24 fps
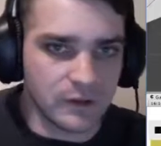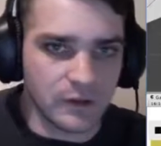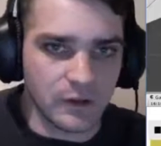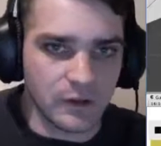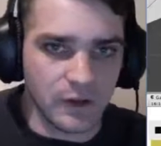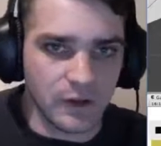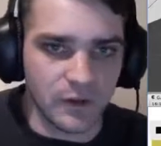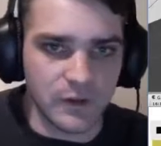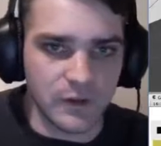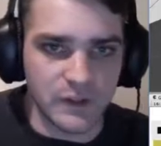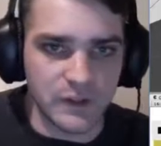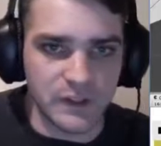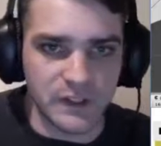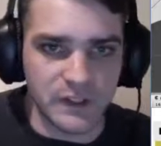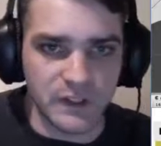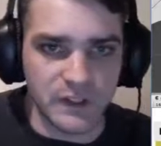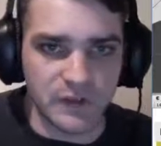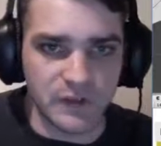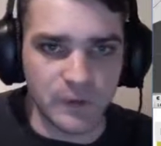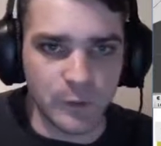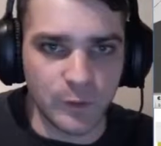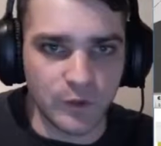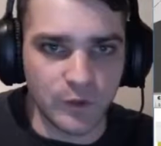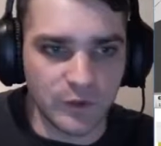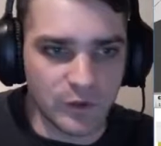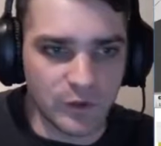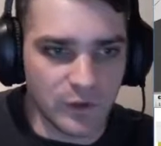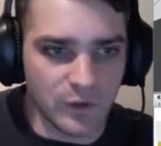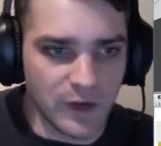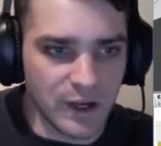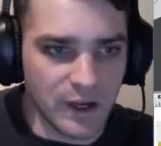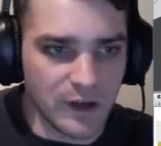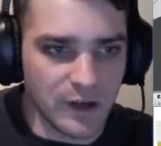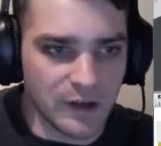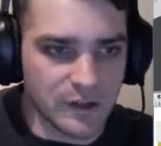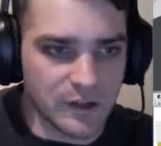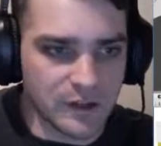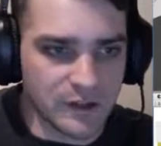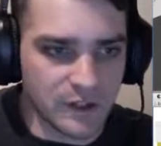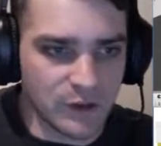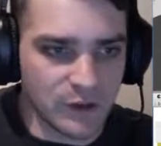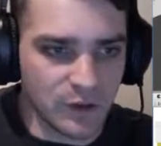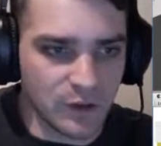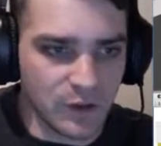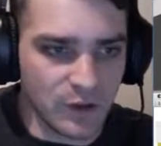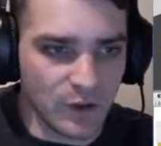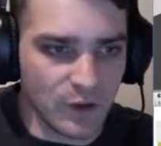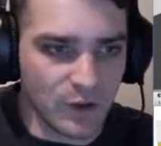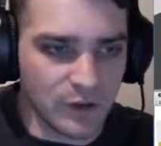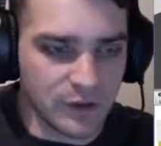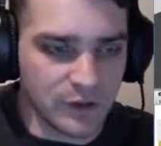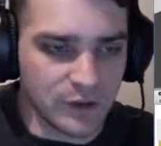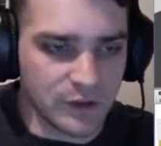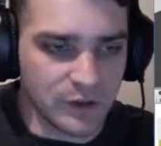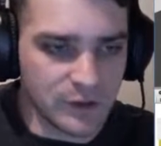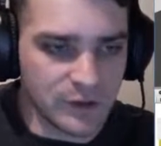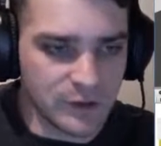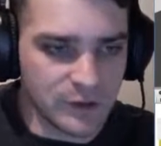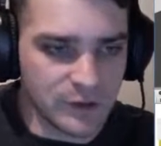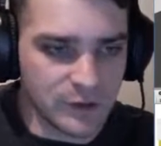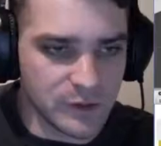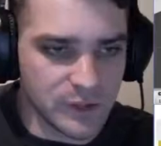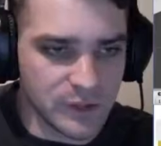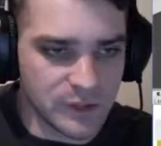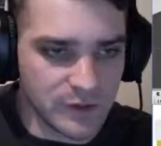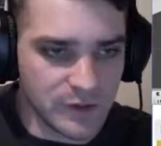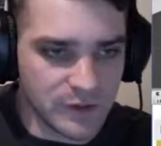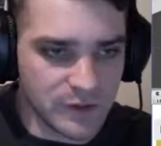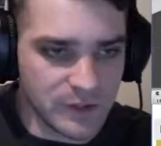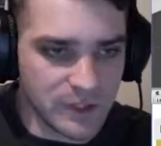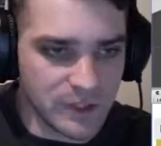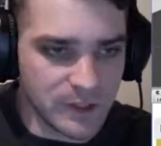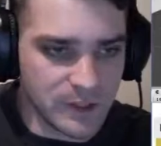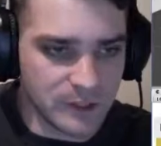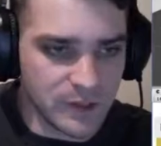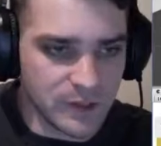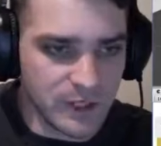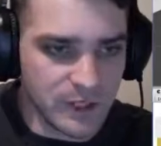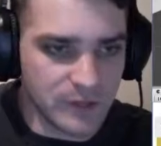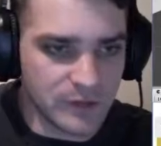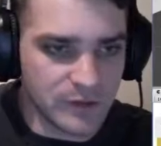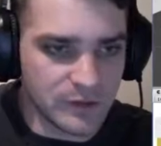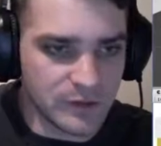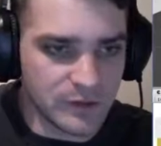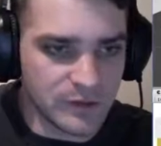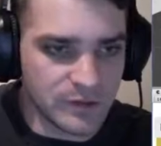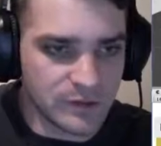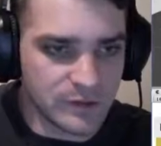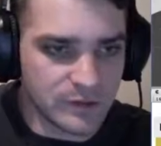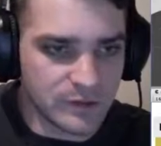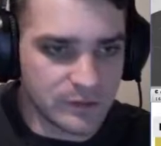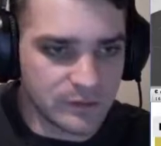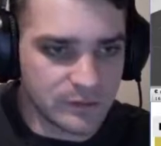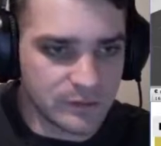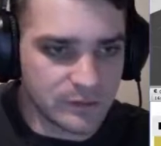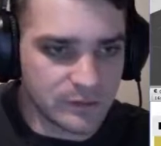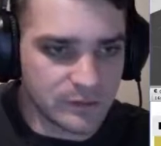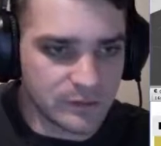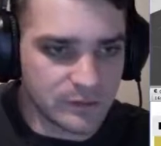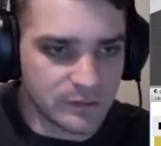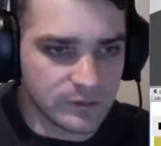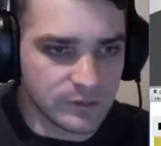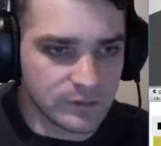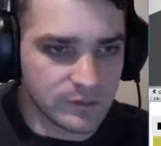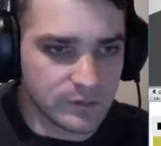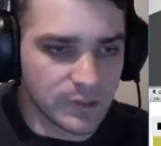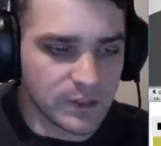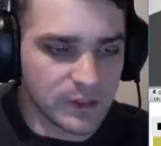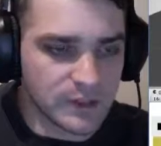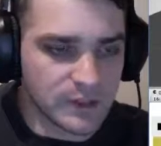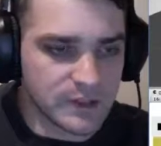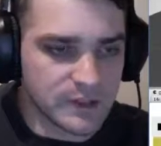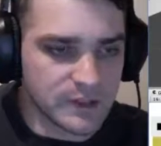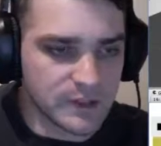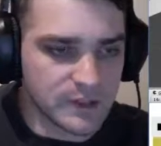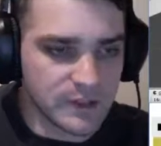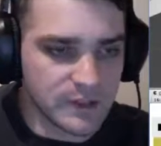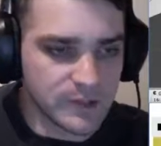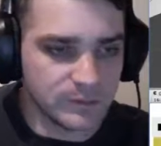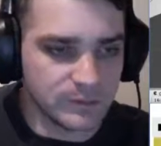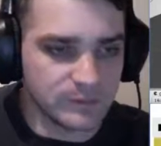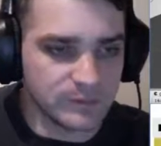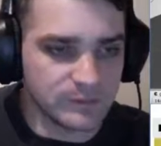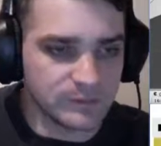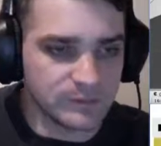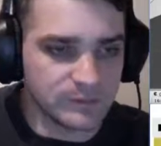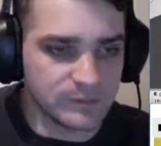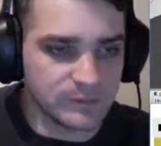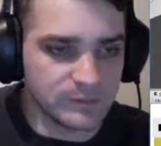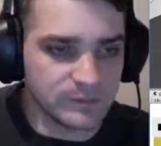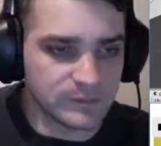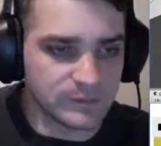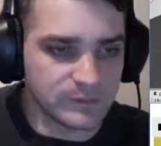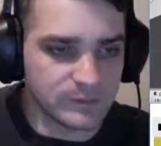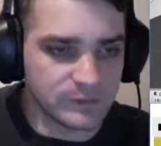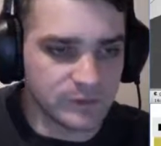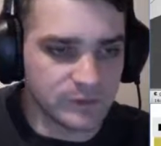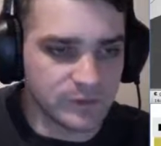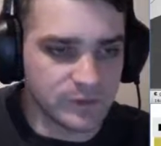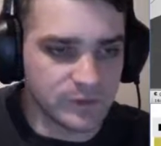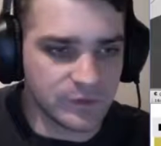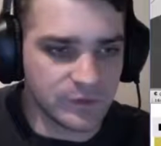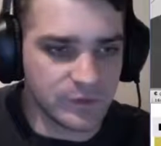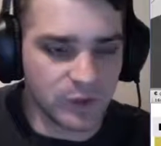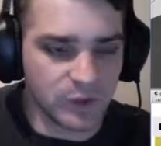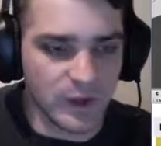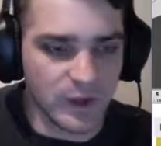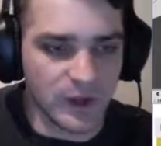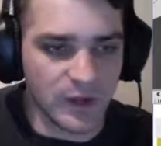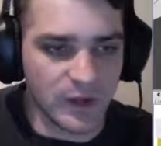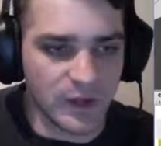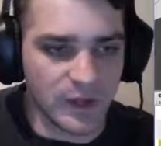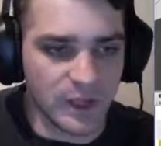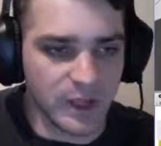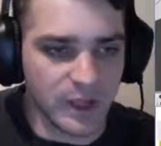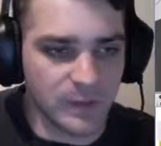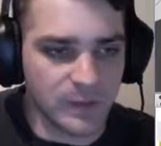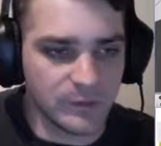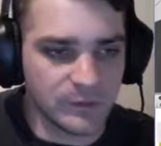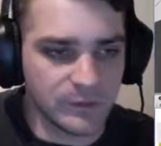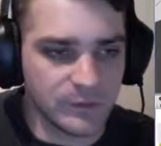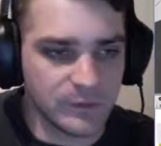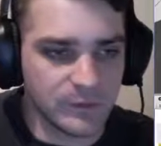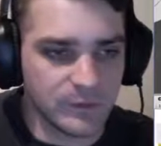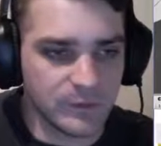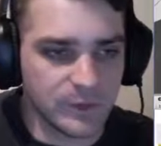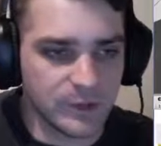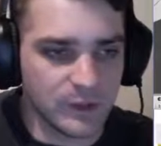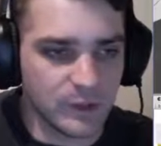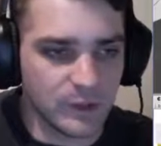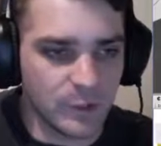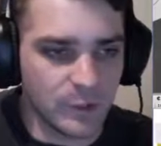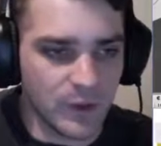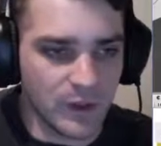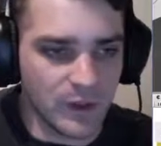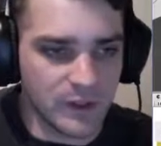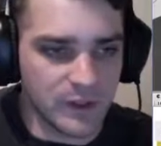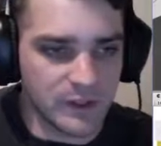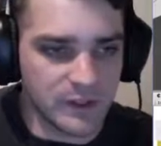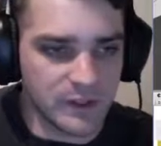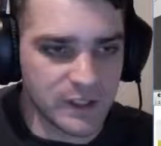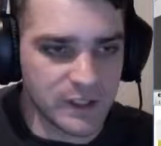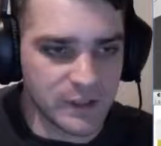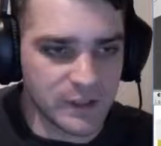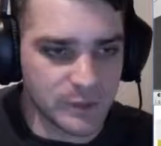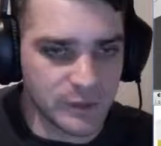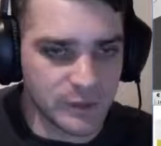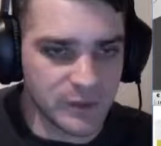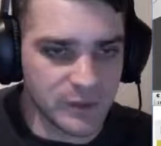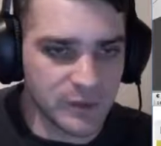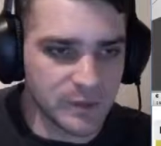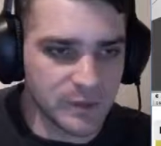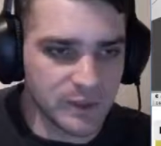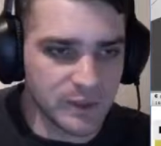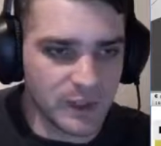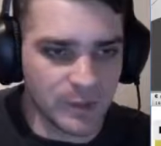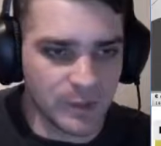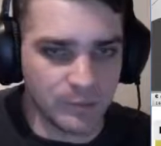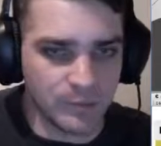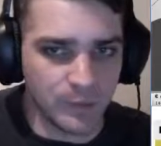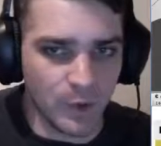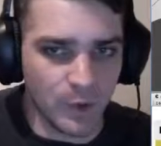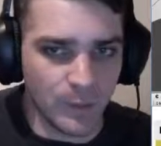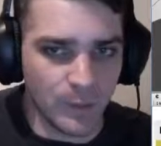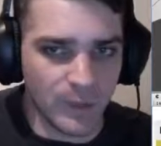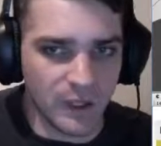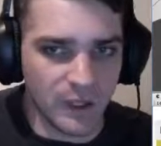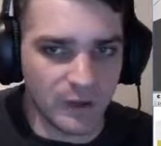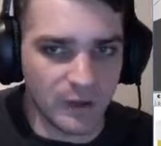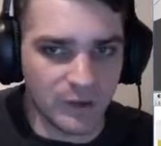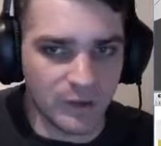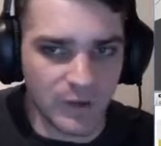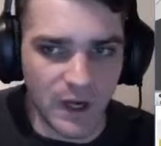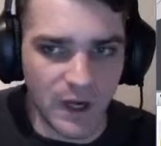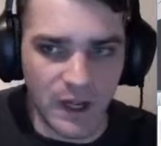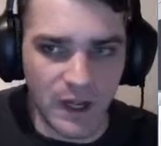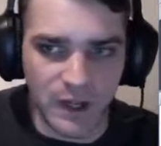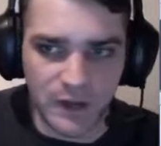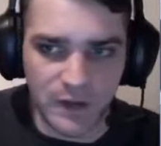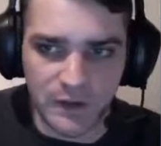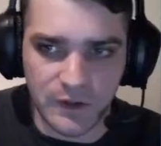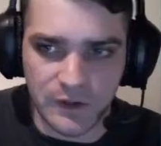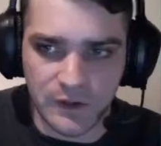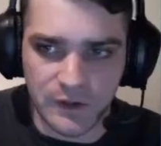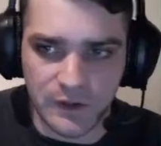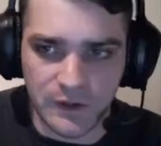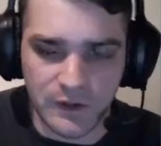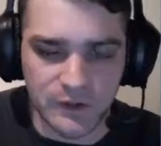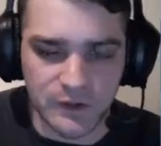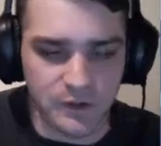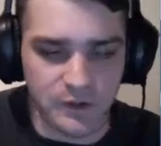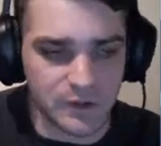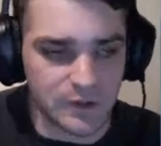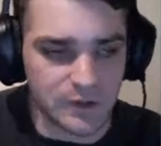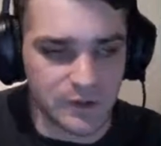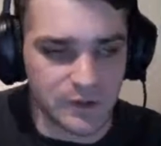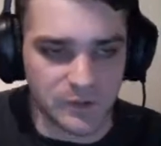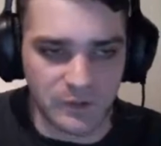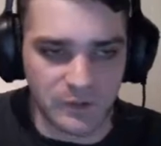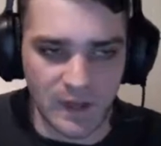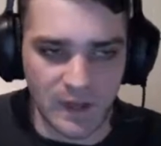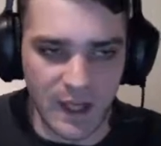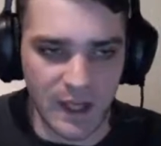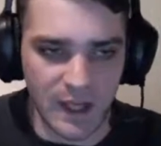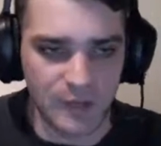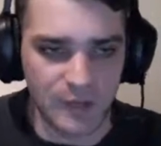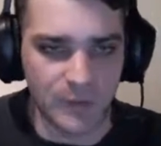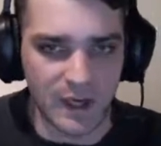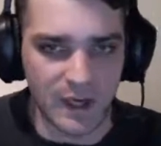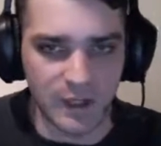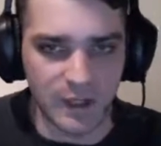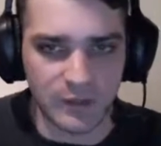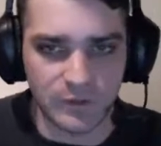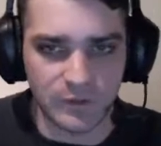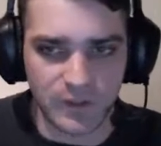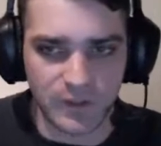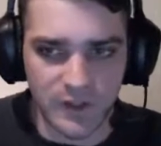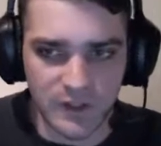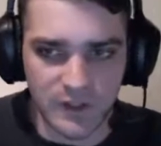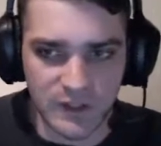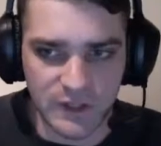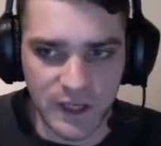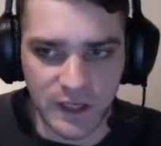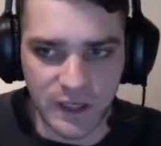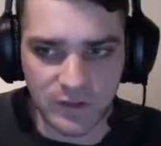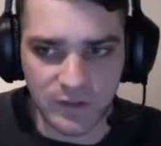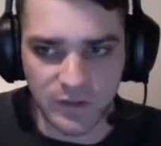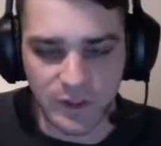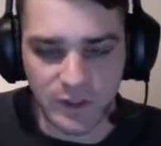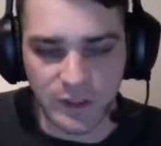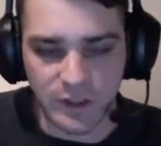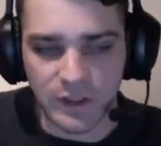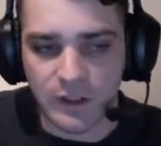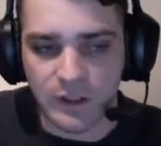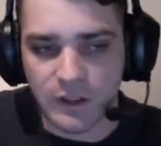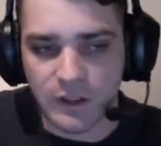Obviously, if you move it around, it's going to look odd because it's always got the same shadows. But for our game, where these things will just be like bobbing around, just animated for the sake of it,